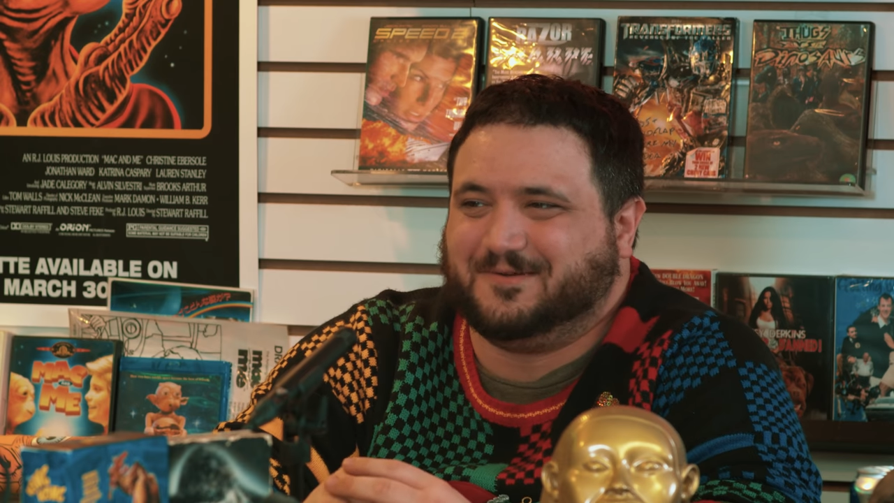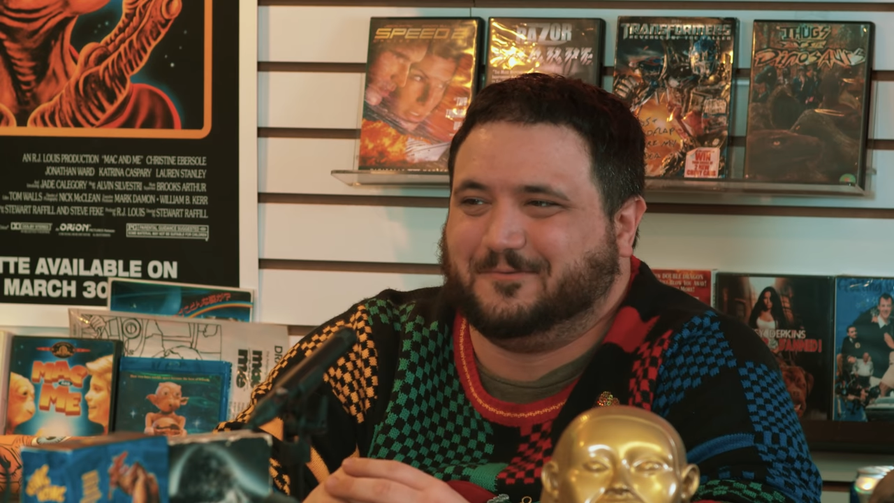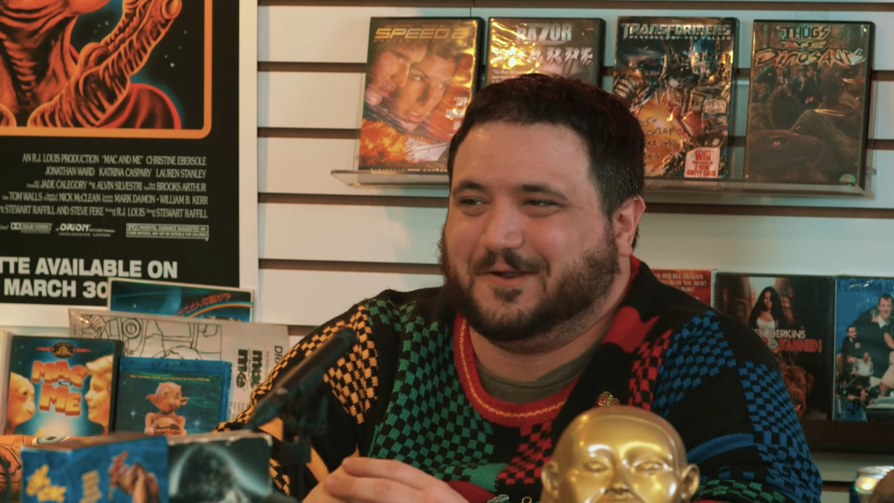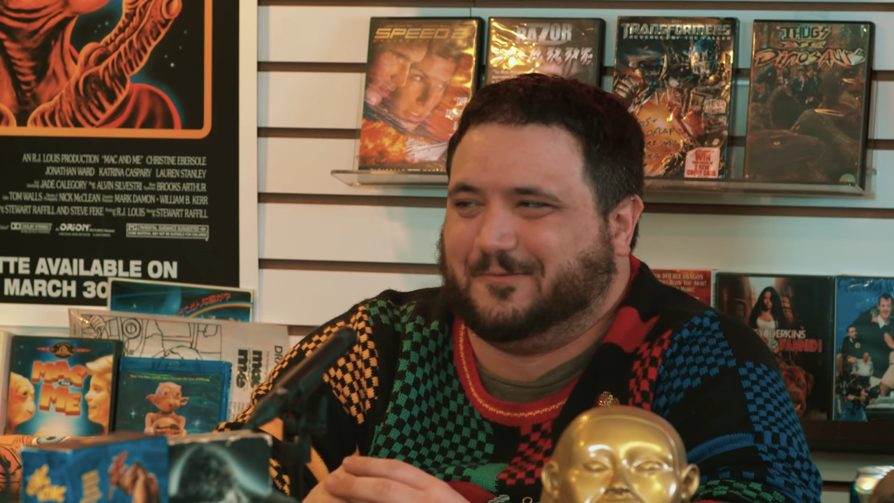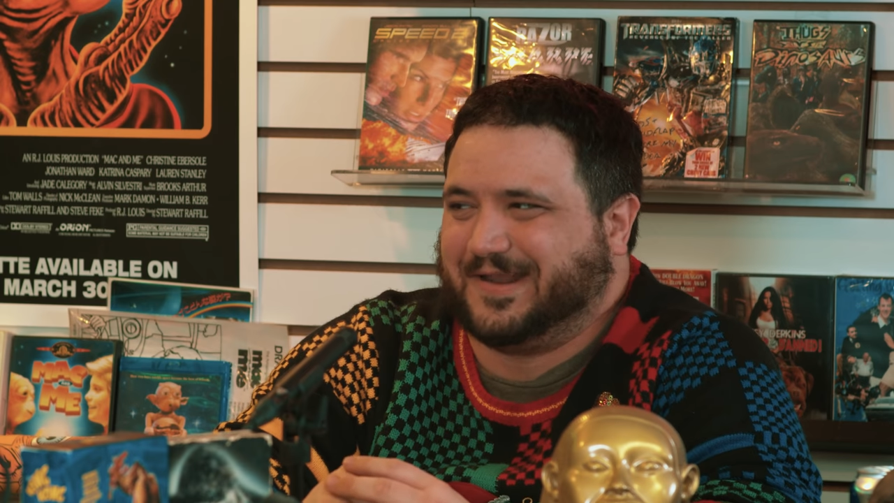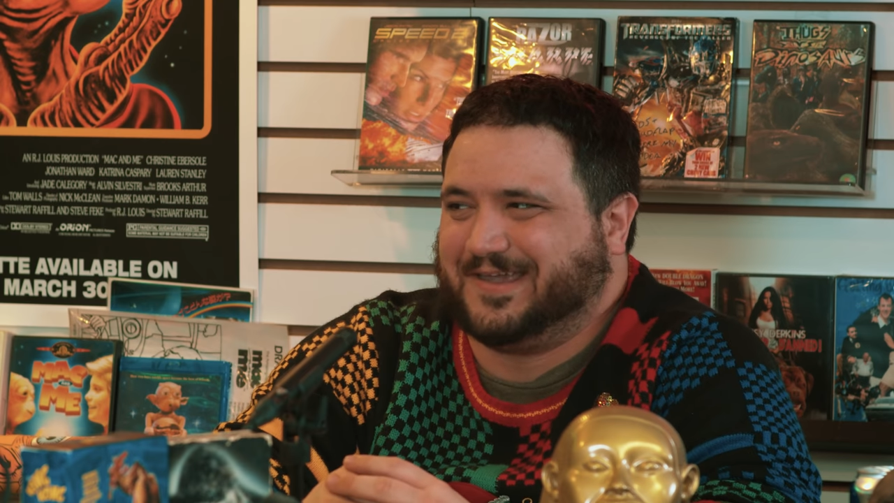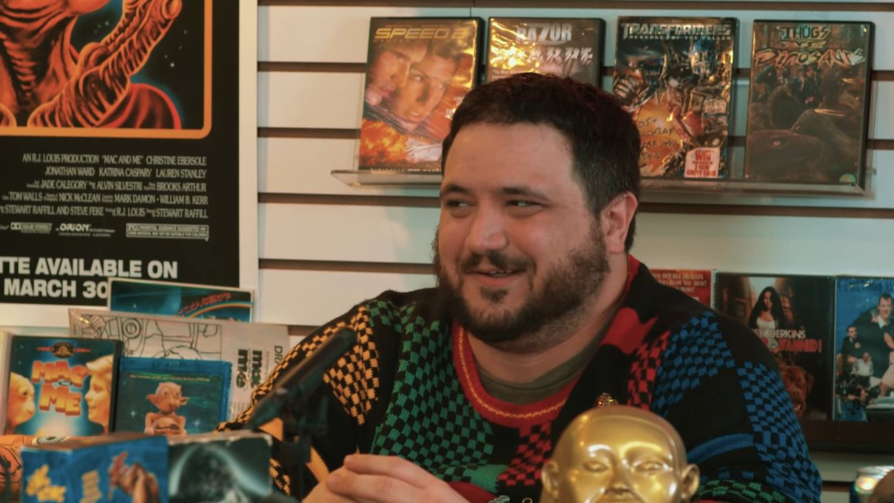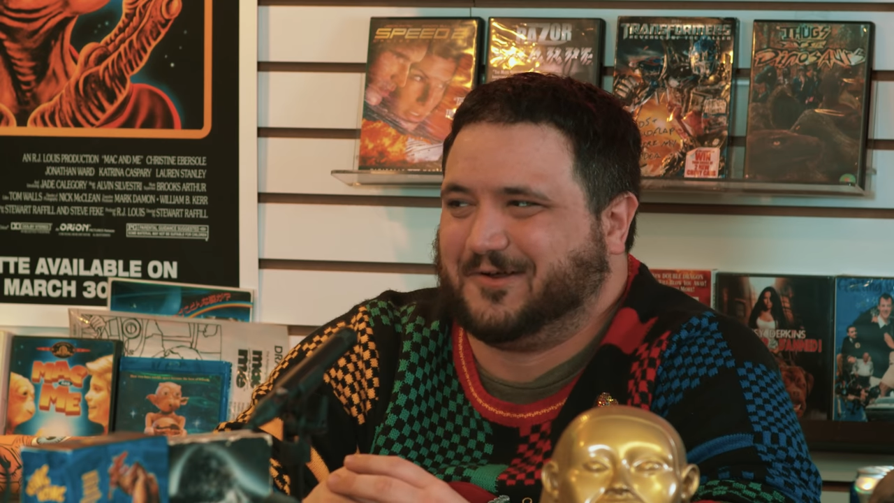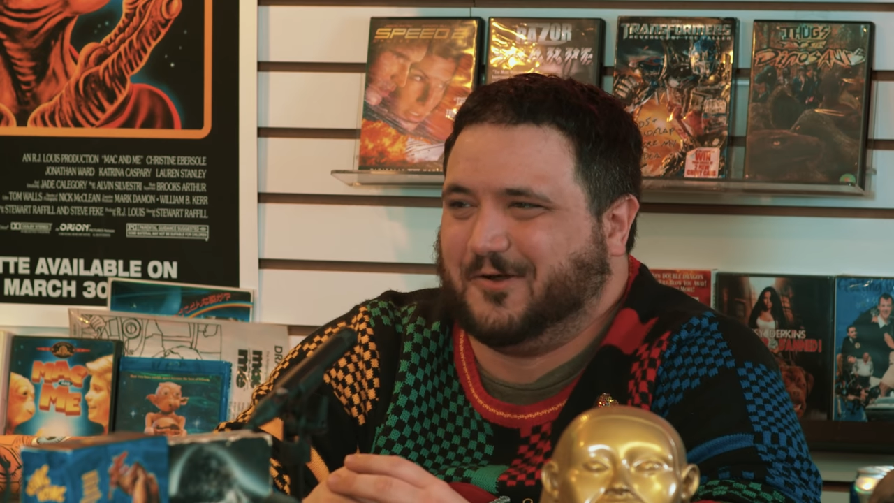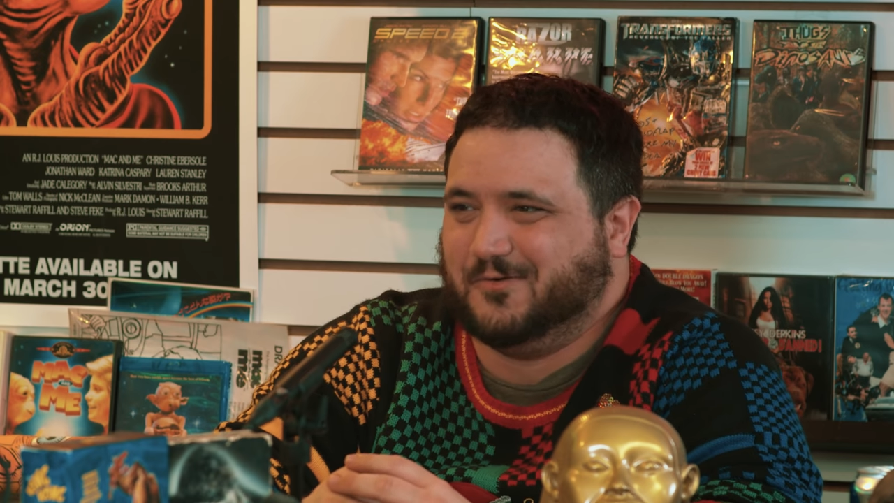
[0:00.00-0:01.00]
"Well, we don't want to
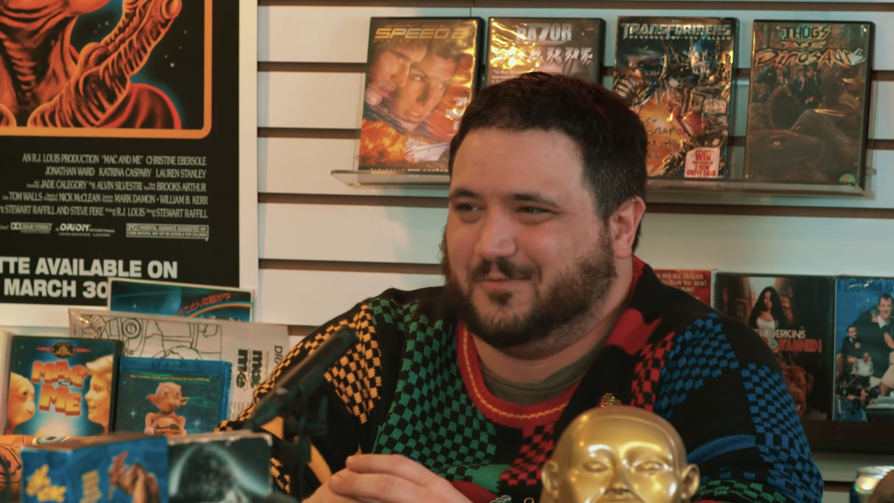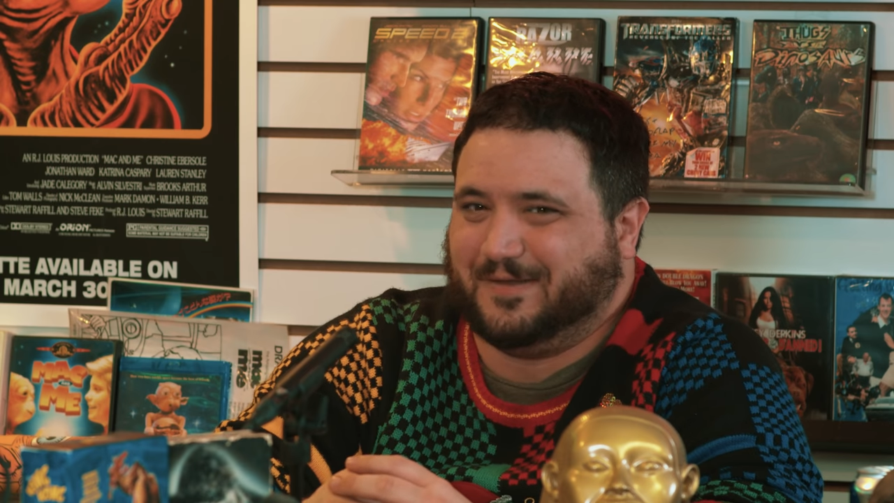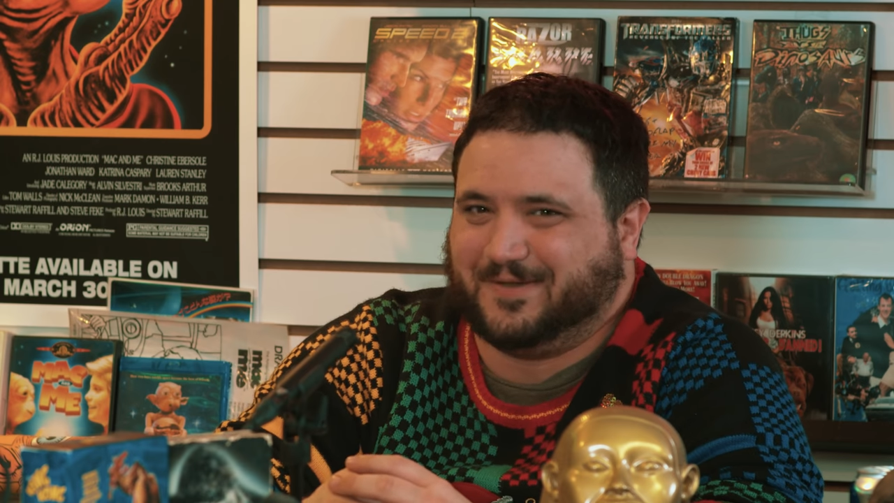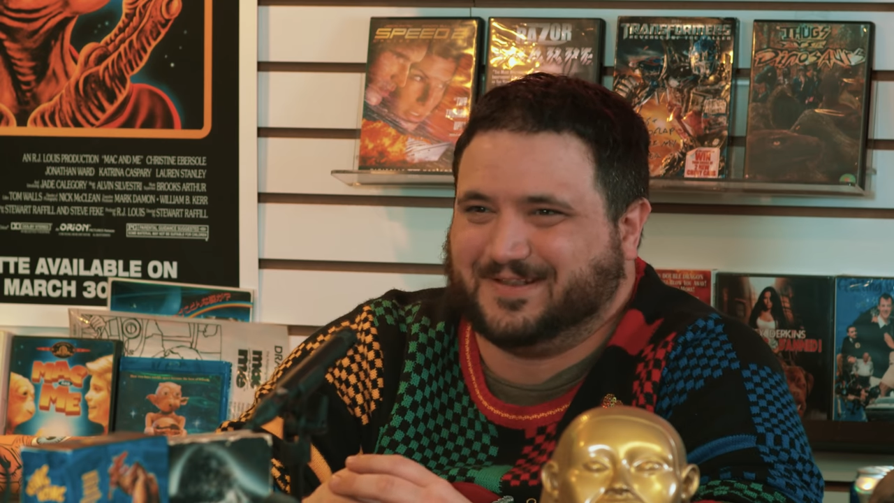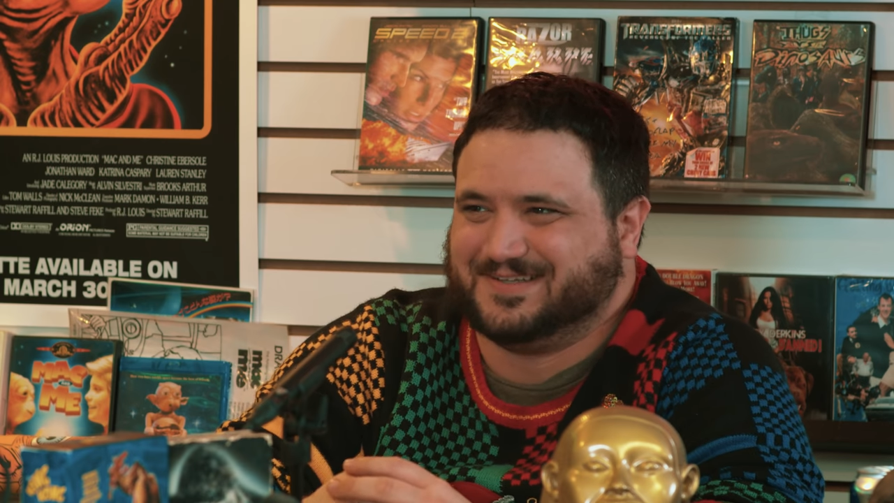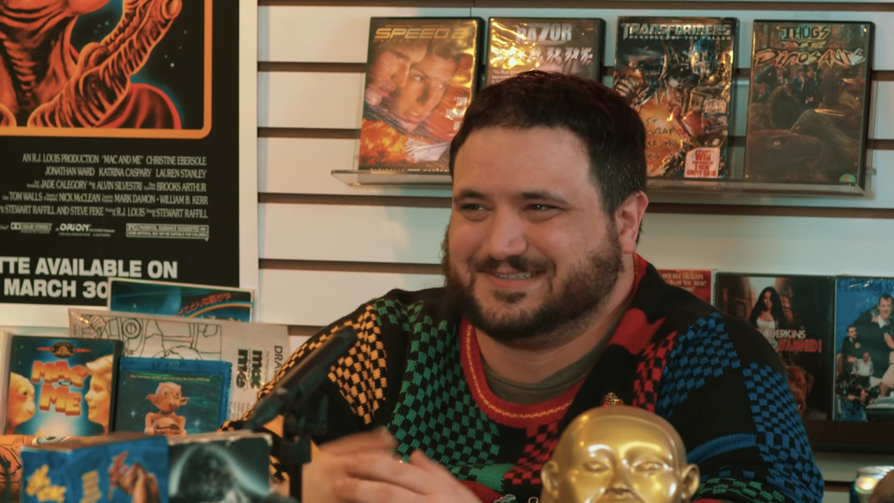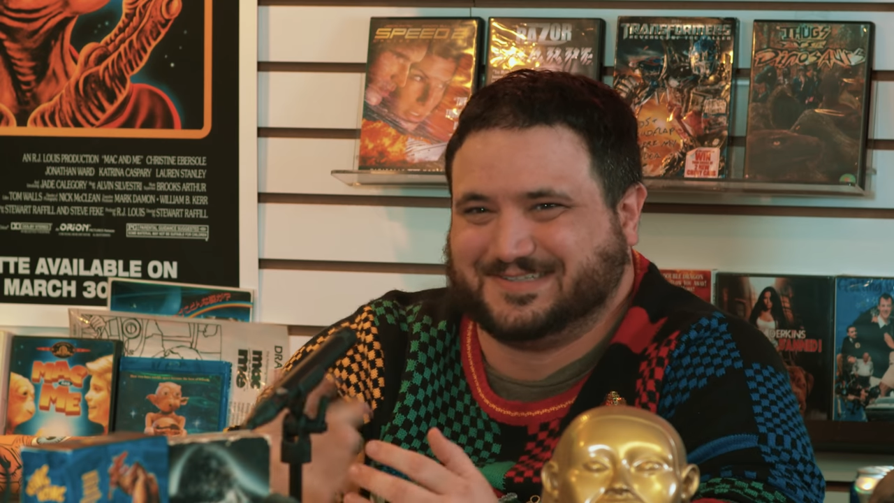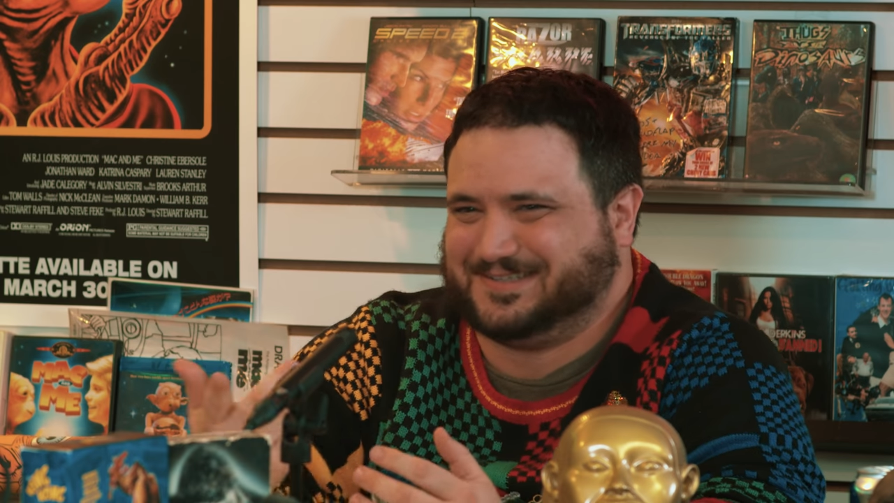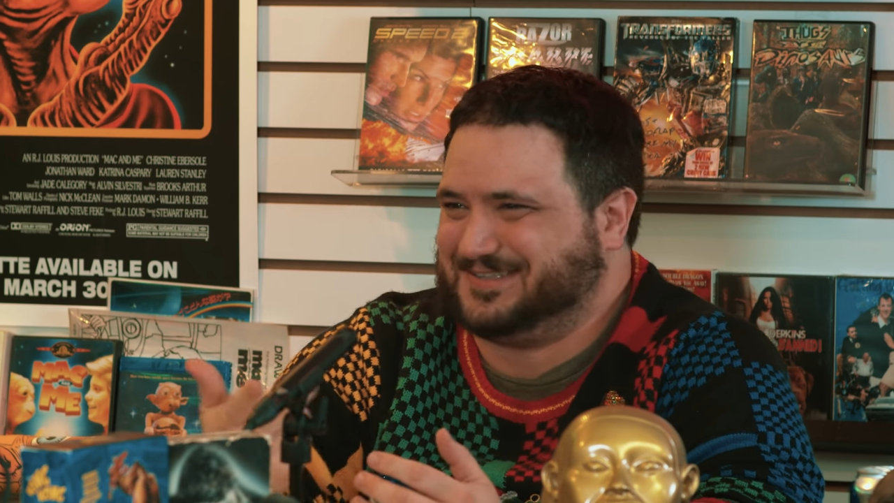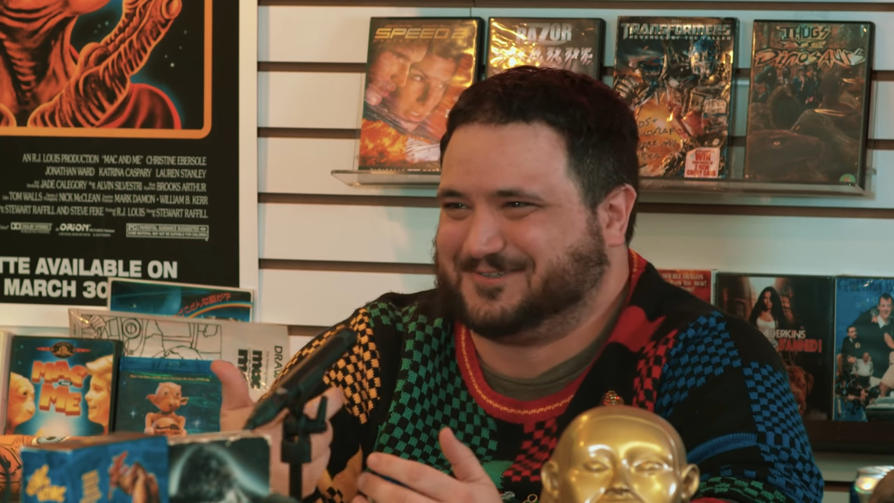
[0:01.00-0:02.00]
kill our own women.
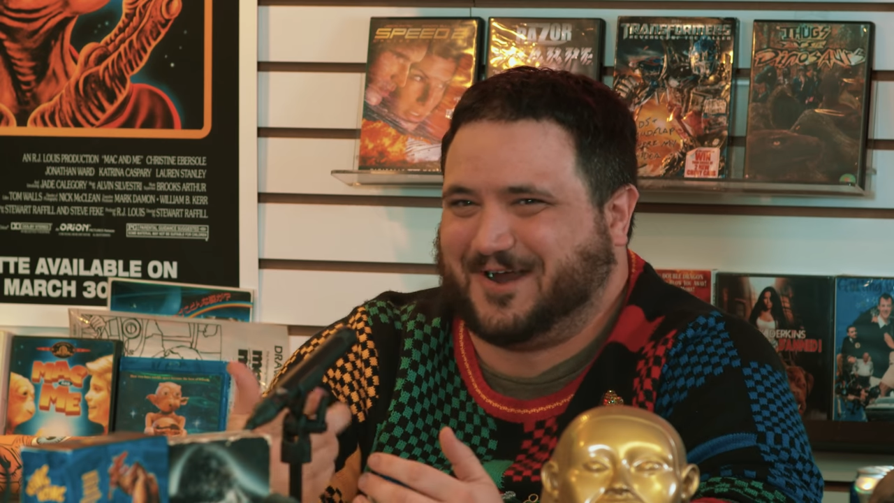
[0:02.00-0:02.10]
Let's, let's